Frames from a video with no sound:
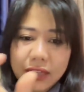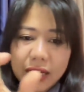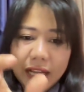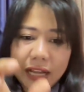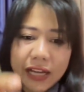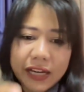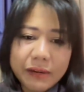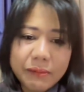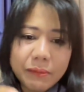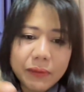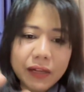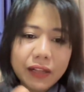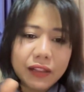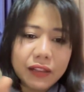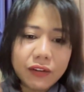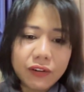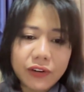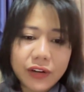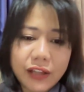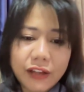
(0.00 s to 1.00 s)

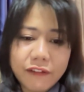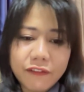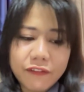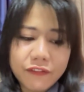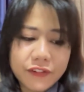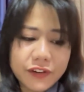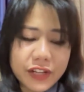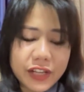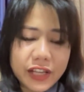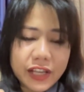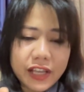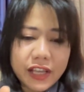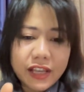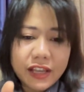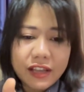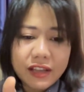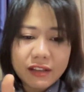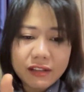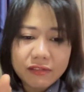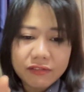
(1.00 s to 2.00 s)
animal or
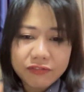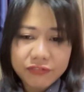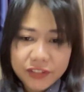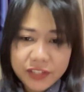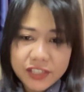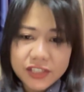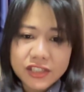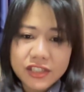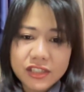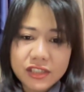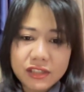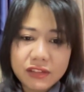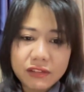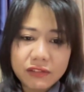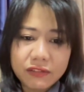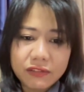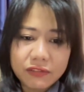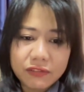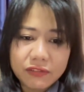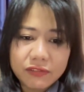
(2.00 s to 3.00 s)
every fish
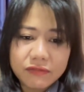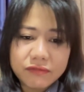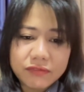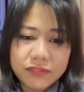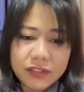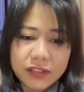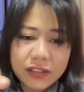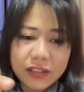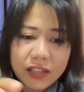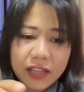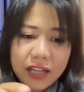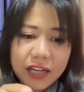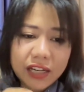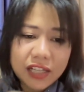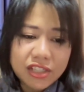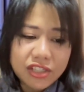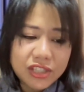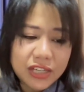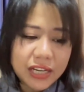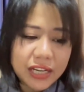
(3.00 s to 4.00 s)
na
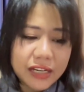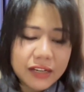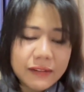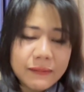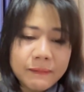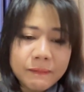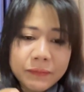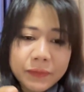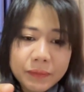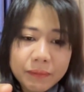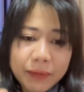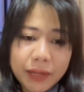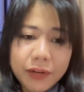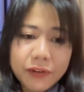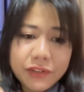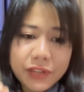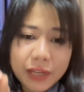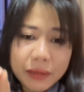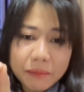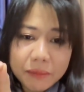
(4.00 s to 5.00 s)
nandyan,
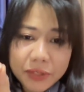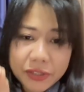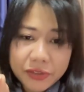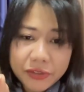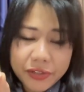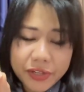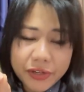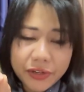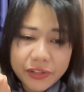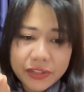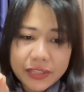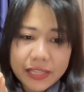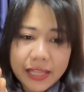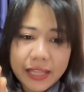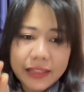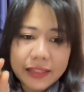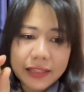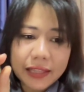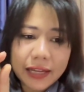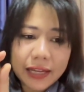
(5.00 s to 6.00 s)
meron niyang mercury
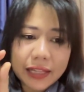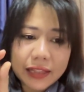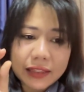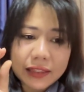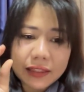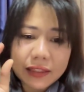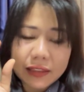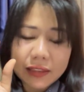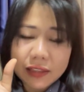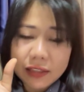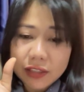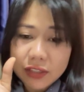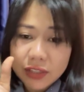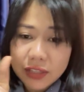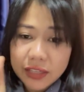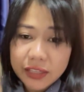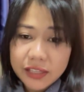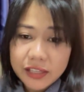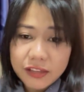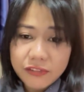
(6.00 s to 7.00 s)
content. At
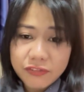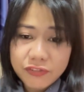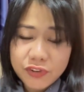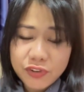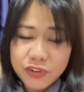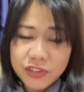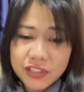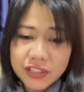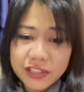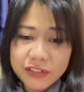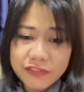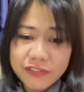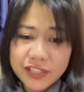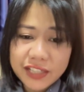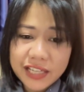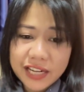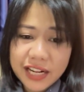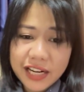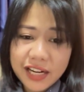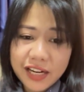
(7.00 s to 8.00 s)
if
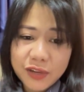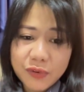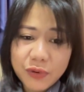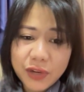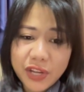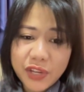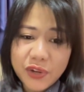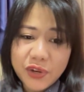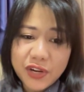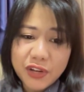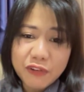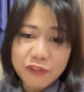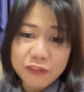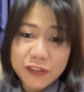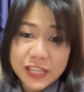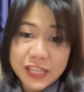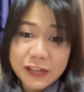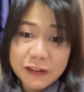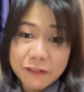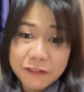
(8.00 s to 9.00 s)
naglalaro kayo ng
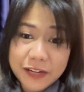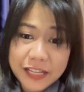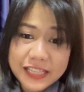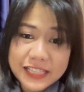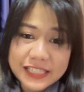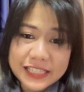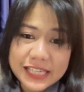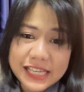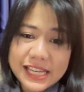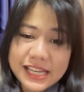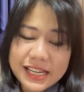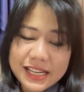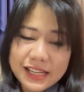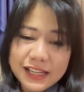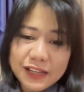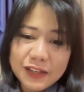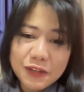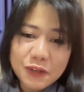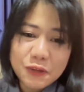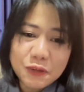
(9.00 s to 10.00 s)
feeding frenzy,
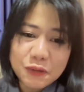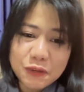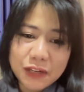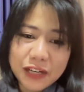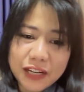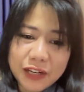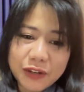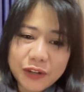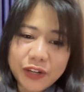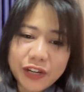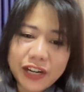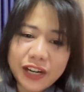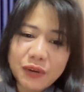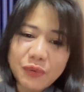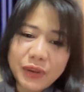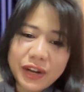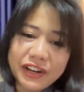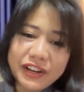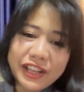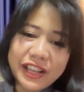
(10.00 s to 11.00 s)
yung laro na
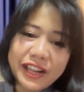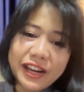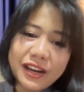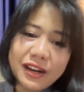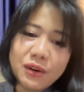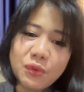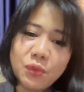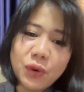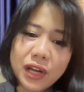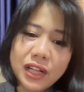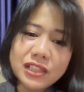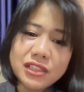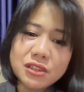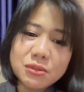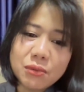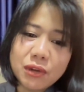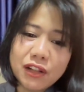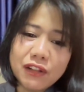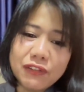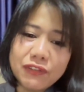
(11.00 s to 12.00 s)
wherein one
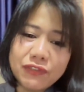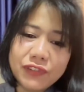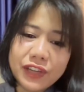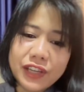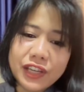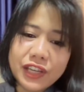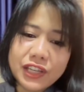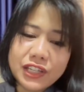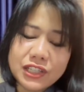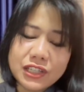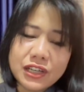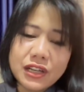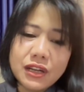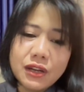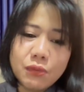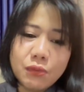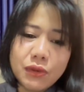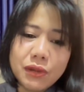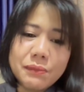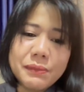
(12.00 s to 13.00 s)
small fish
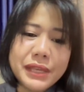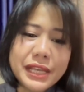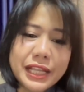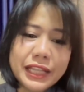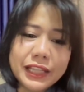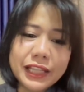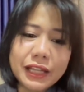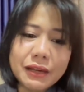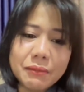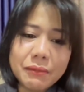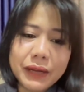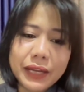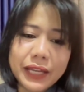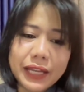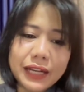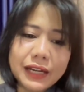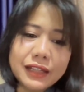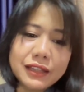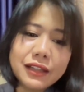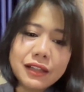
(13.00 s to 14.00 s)
will be eaten by
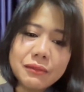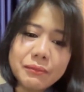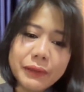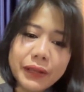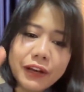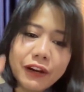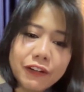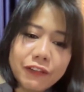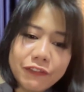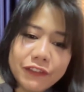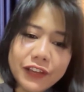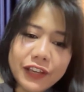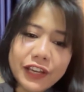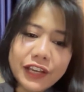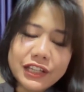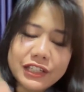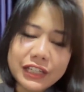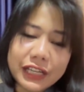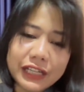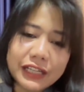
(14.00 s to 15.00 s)
a little bigger
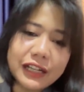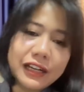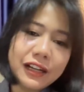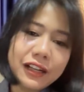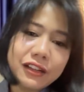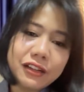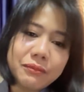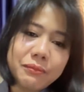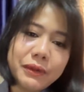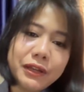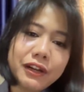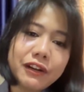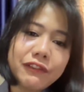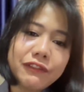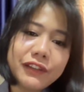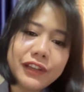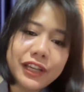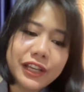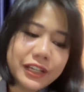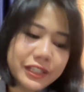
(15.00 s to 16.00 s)
fish and another bigger
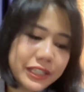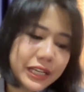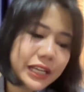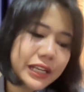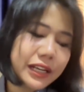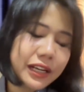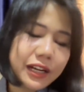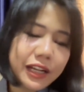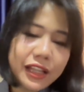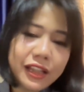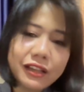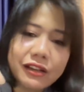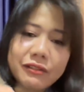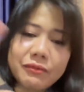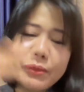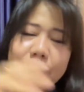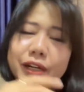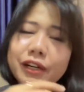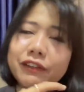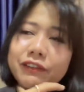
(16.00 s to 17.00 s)
fish and another
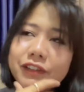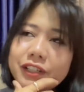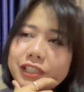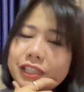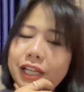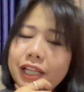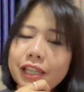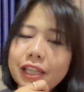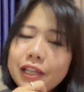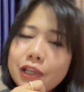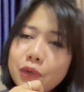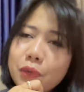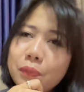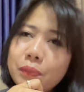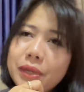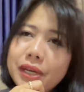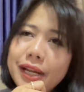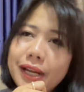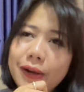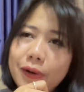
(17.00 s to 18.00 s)
bigger fish. I think yung
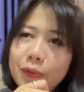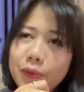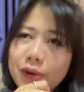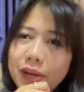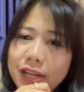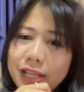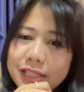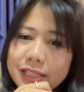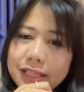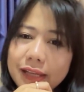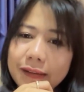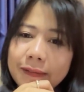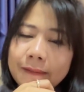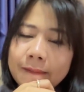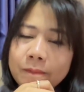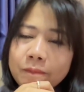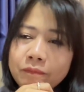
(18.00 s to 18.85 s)
pinakahuli sa